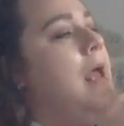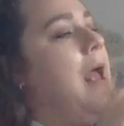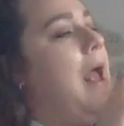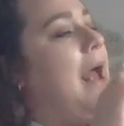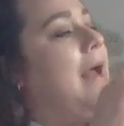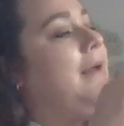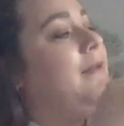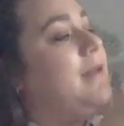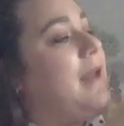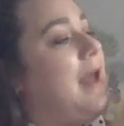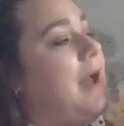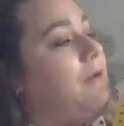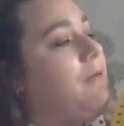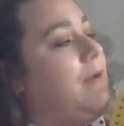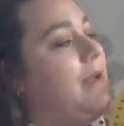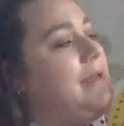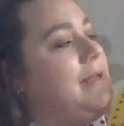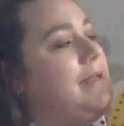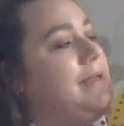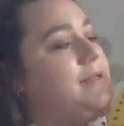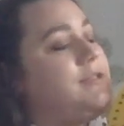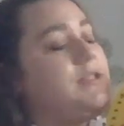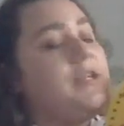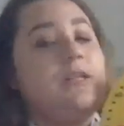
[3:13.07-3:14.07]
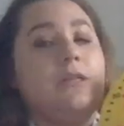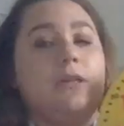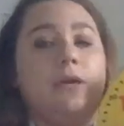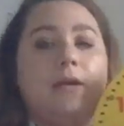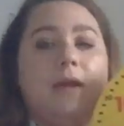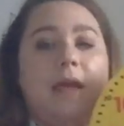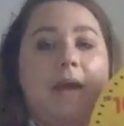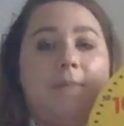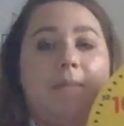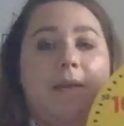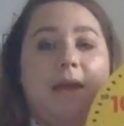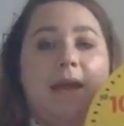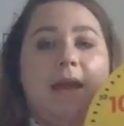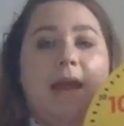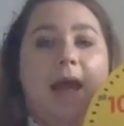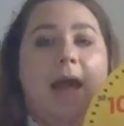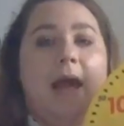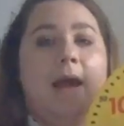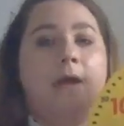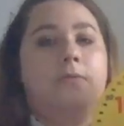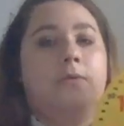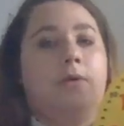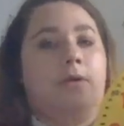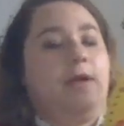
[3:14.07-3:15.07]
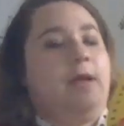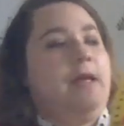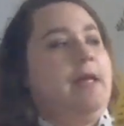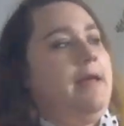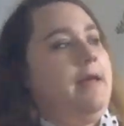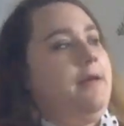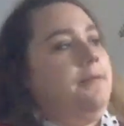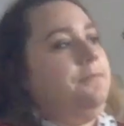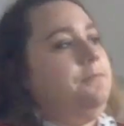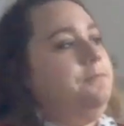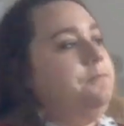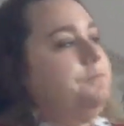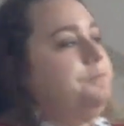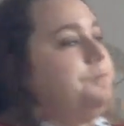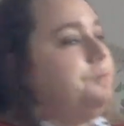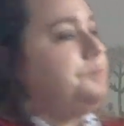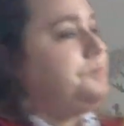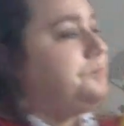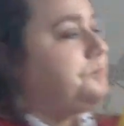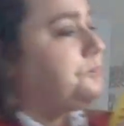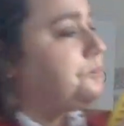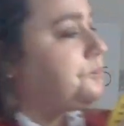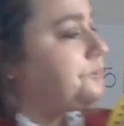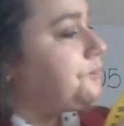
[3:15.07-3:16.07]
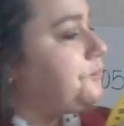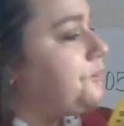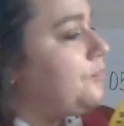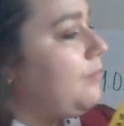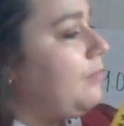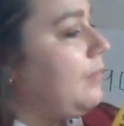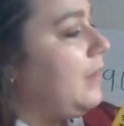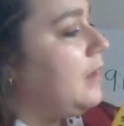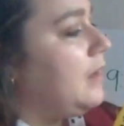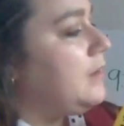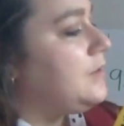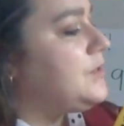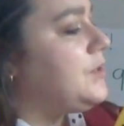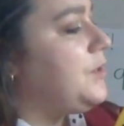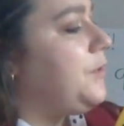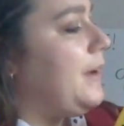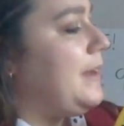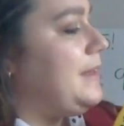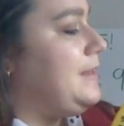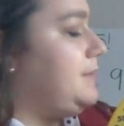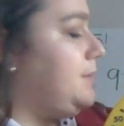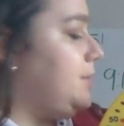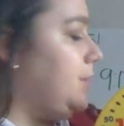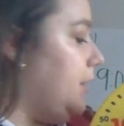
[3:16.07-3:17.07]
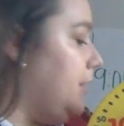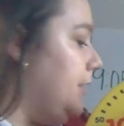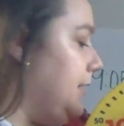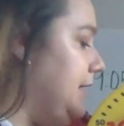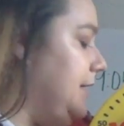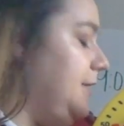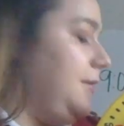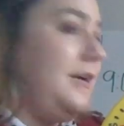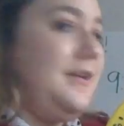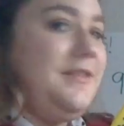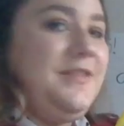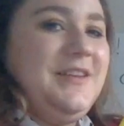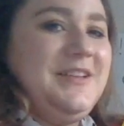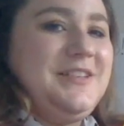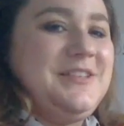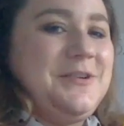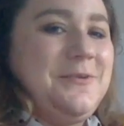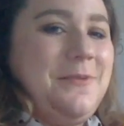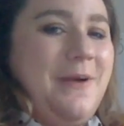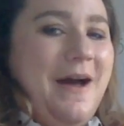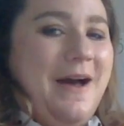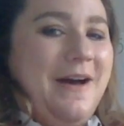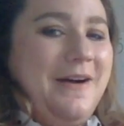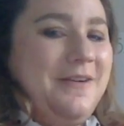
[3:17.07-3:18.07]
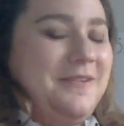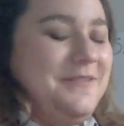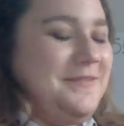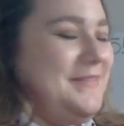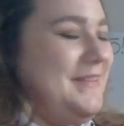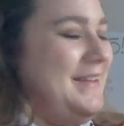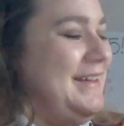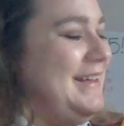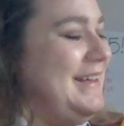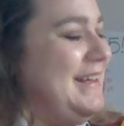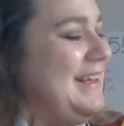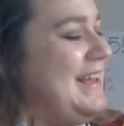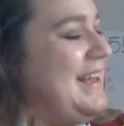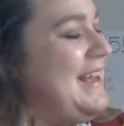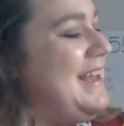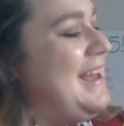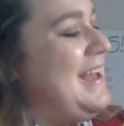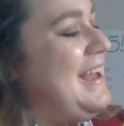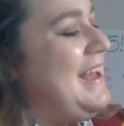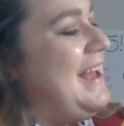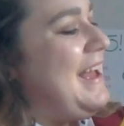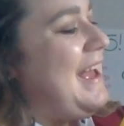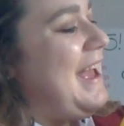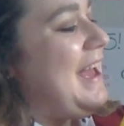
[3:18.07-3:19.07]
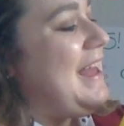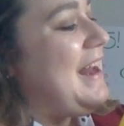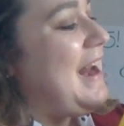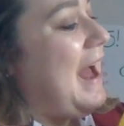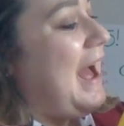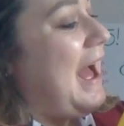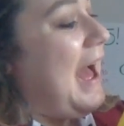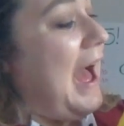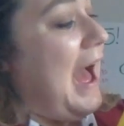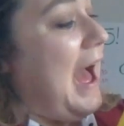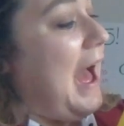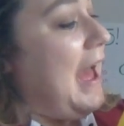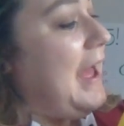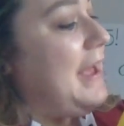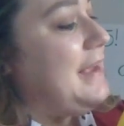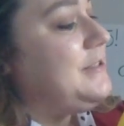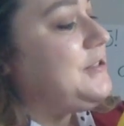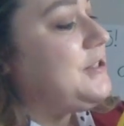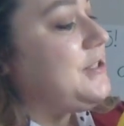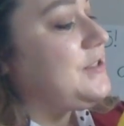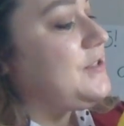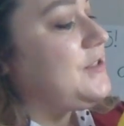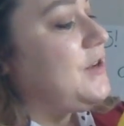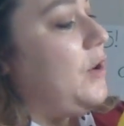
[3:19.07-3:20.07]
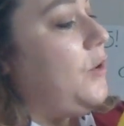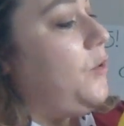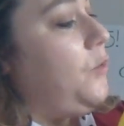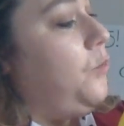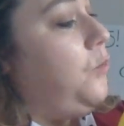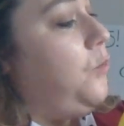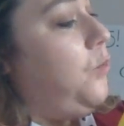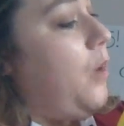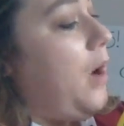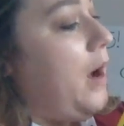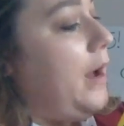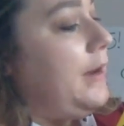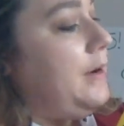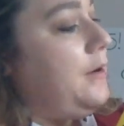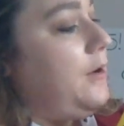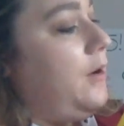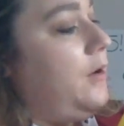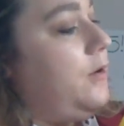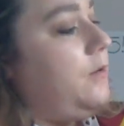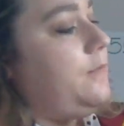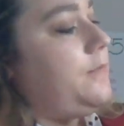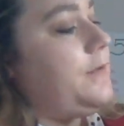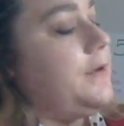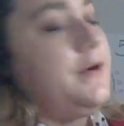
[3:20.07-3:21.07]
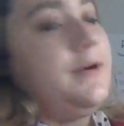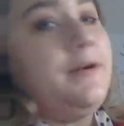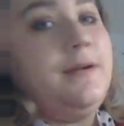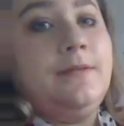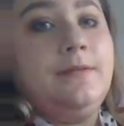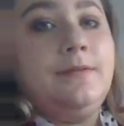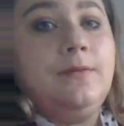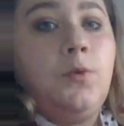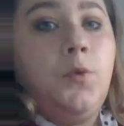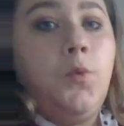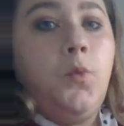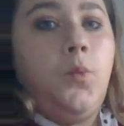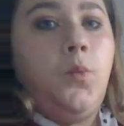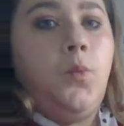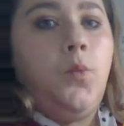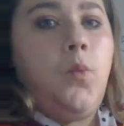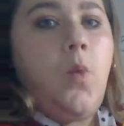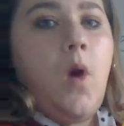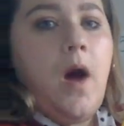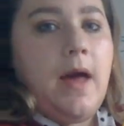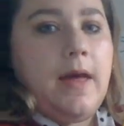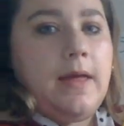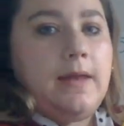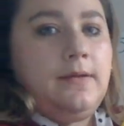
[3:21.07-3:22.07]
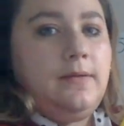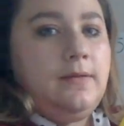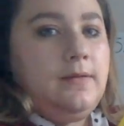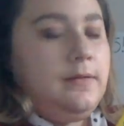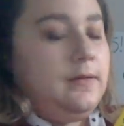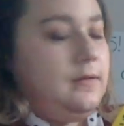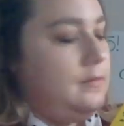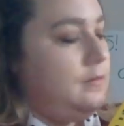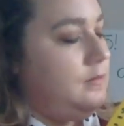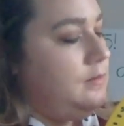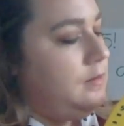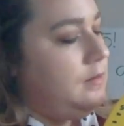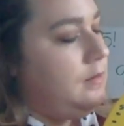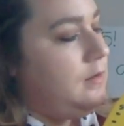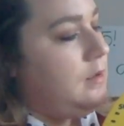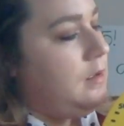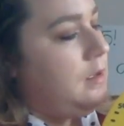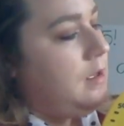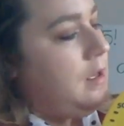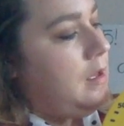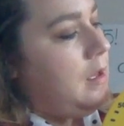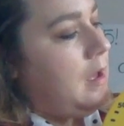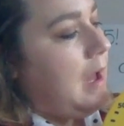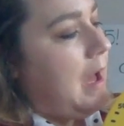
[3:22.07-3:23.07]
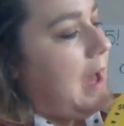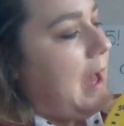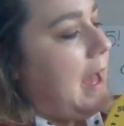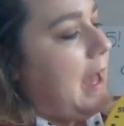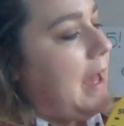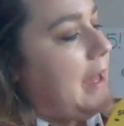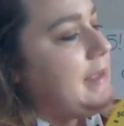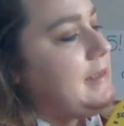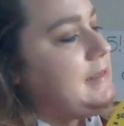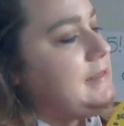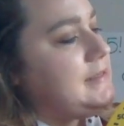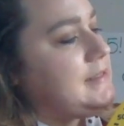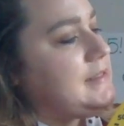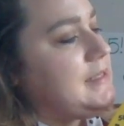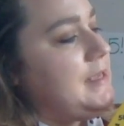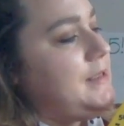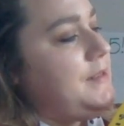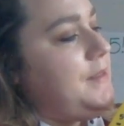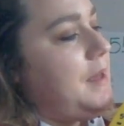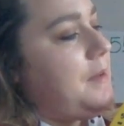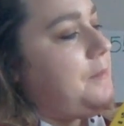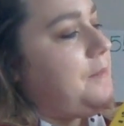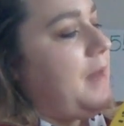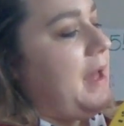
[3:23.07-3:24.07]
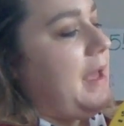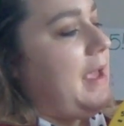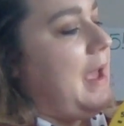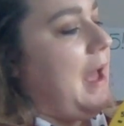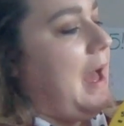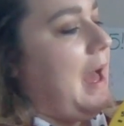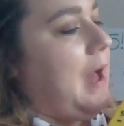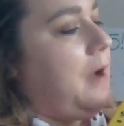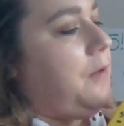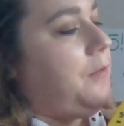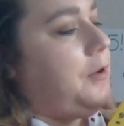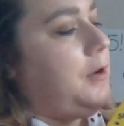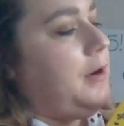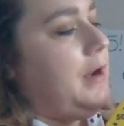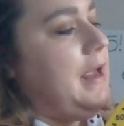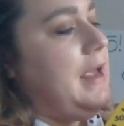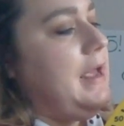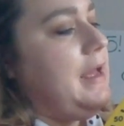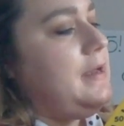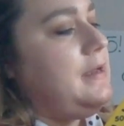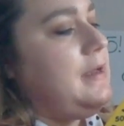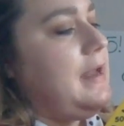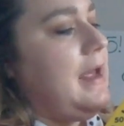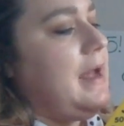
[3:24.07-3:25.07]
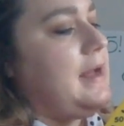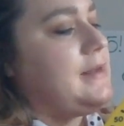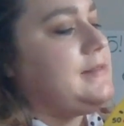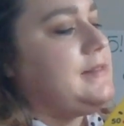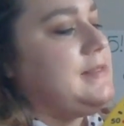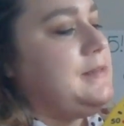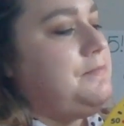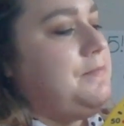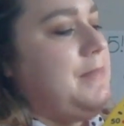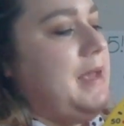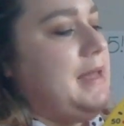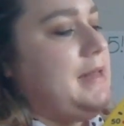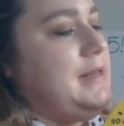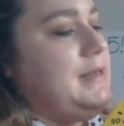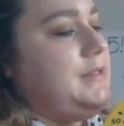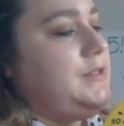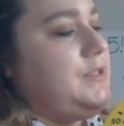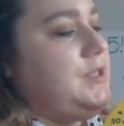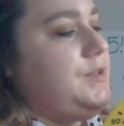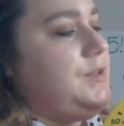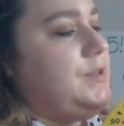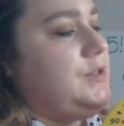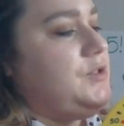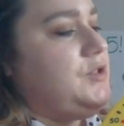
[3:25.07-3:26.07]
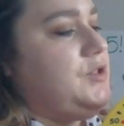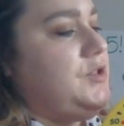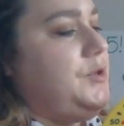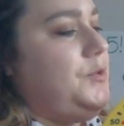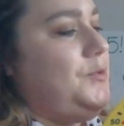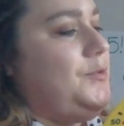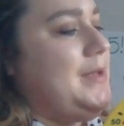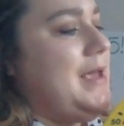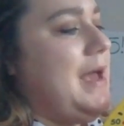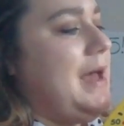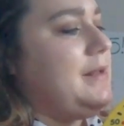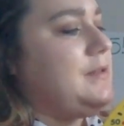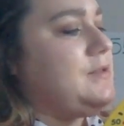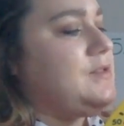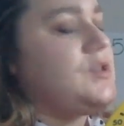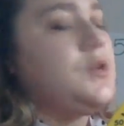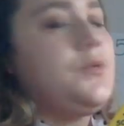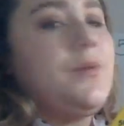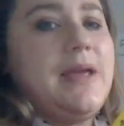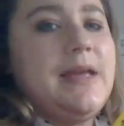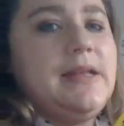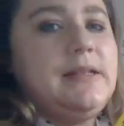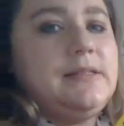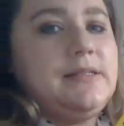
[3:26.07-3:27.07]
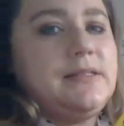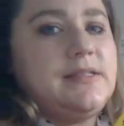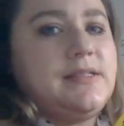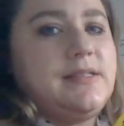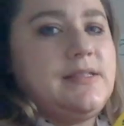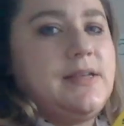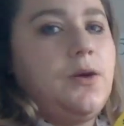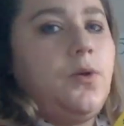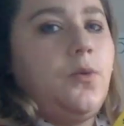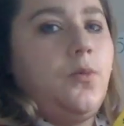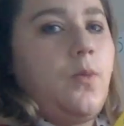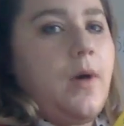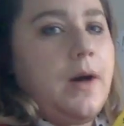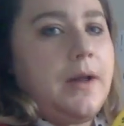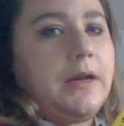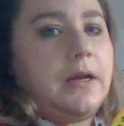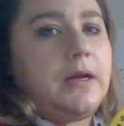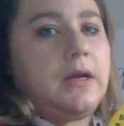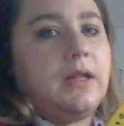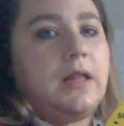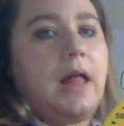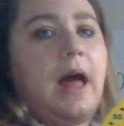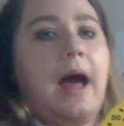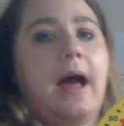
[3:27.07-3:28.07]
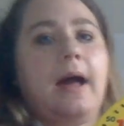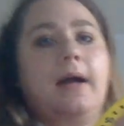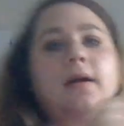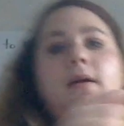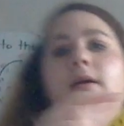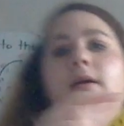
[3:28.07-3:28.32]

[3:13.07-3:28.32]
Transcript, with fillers: And now I need to look at my hour hand. So I start here at the 12 and I just go 1 over one, I see that my hour hand hasn't made it to the two yet, so it's still one o'clock.